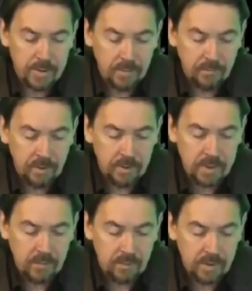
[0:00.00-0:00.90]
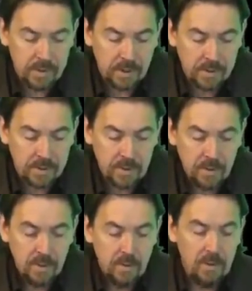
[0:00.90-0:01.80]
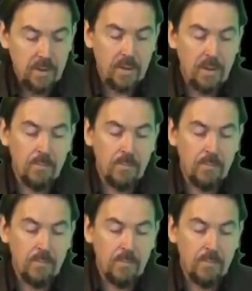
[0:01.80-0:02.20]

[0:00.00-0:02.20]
1776? Right.